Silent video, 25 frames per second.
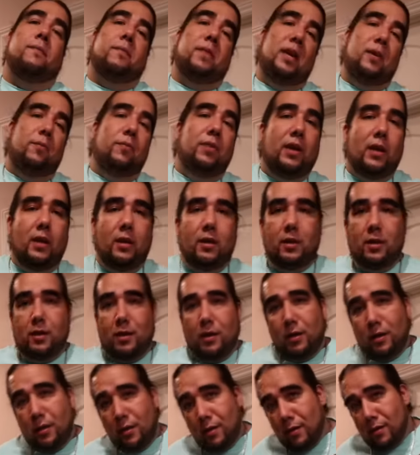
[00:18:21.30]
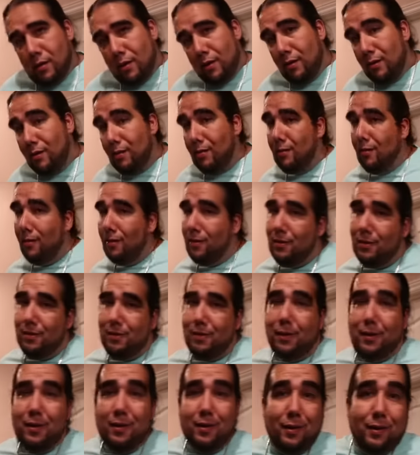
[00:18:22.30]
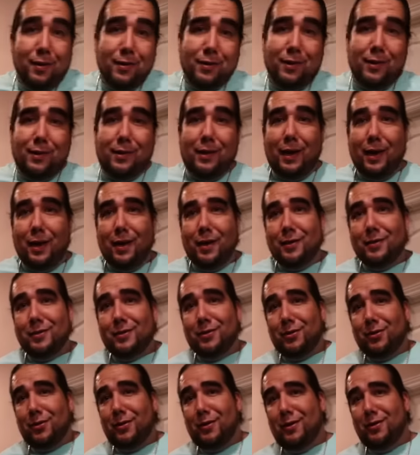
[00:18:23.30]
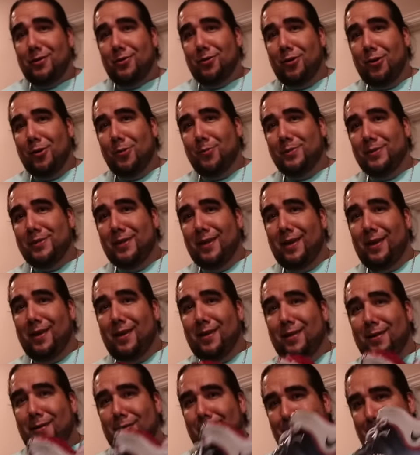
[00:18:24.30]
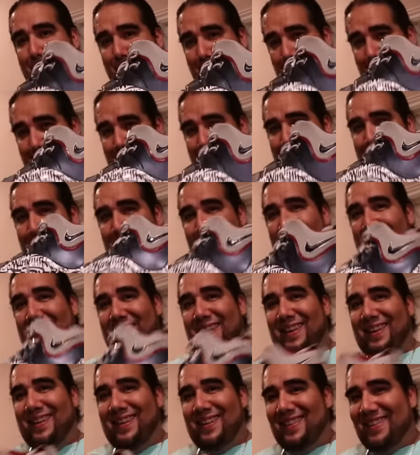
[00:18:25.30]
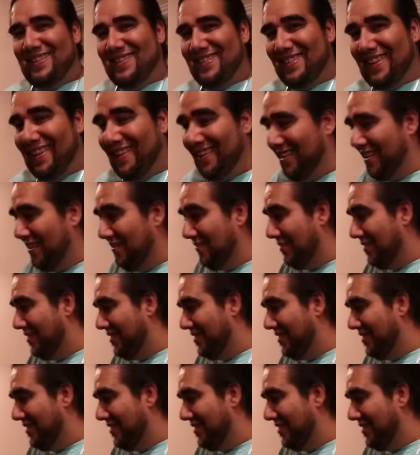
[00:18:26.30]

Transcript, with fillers: Me being the, the dancer, you know what I'm saying? The graffiti hits, I love